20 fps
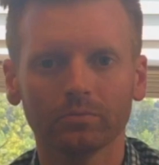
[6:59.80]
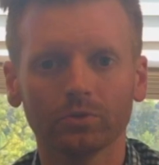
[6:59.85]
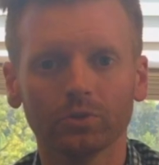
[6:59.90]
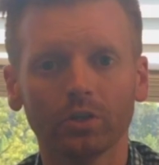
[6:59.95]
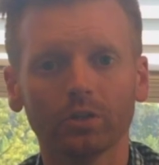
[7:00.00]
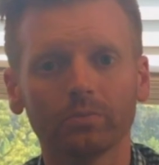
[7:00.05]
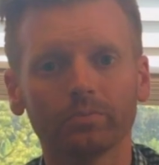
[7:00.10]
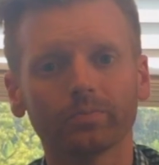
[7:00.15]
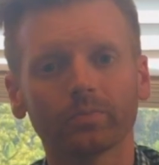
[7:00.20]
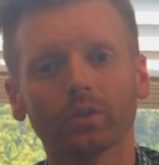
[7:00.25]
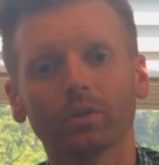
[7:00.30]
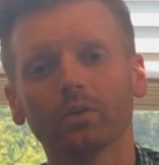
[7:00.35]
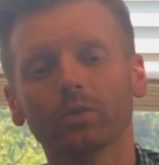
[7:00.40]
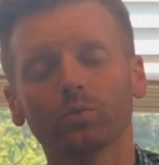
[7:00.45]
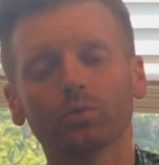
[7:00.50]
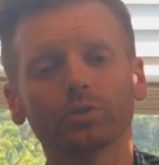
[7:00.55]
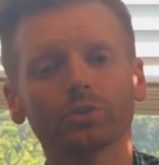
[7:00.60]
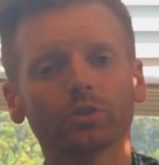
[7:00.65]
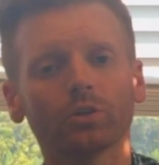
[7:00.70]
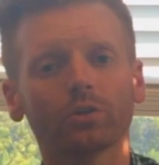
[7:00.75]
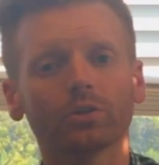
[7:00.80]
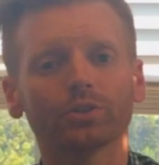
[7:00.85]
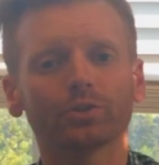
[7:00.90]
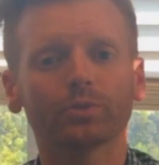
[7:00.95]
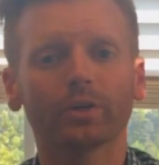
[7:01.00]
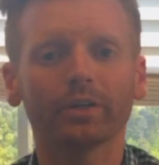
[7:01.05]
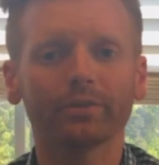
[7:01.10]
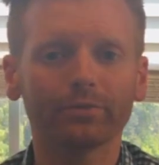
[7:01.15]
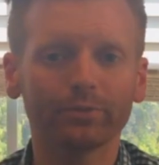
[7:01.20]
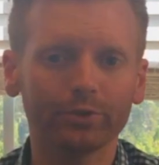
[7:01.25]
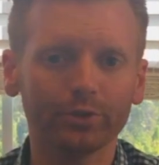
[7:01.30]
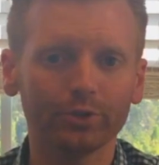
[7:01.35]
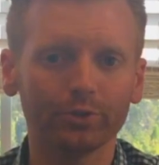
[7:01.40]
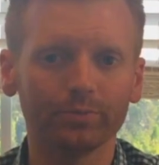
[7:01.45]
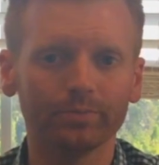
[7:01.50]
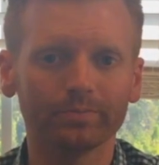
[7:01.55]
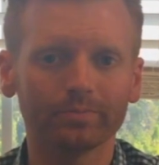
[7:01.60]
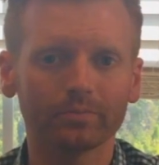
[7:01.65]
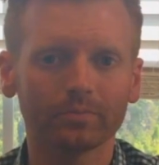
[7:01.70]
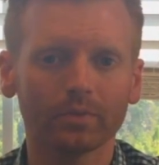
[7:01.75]
So, which car is right for
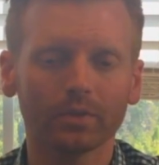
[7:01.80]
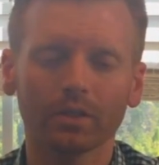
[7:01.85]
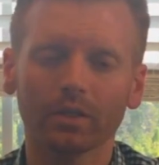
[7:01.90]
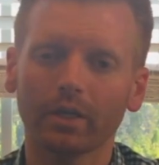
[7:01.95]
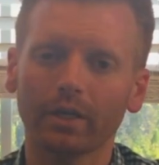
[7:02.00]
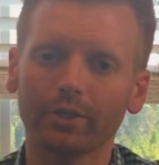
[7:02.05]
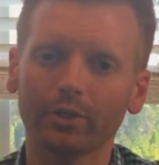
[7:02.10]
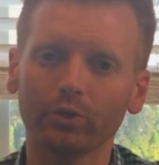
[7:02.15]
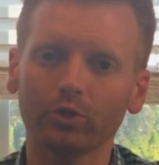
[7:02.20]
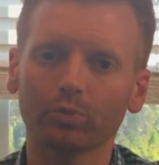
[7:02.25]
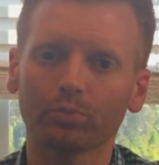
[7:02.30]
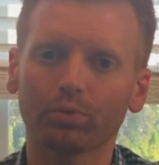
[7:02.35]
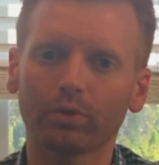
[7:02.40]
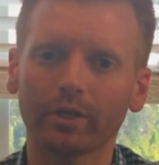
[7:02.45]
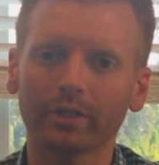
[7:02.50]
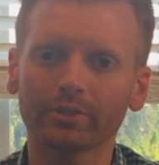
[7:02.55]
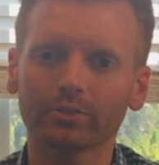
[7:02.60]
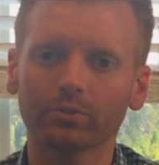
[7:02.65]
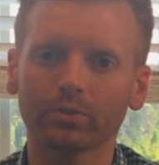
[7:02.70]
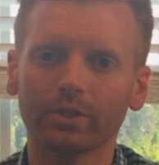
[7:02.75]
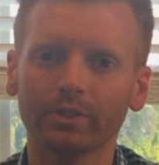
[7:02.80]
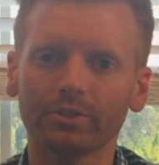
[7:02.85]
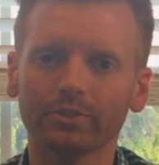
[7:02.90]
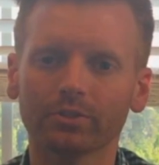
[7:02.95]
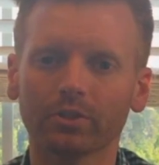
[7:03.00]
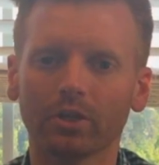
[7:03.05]
you? I know your price range is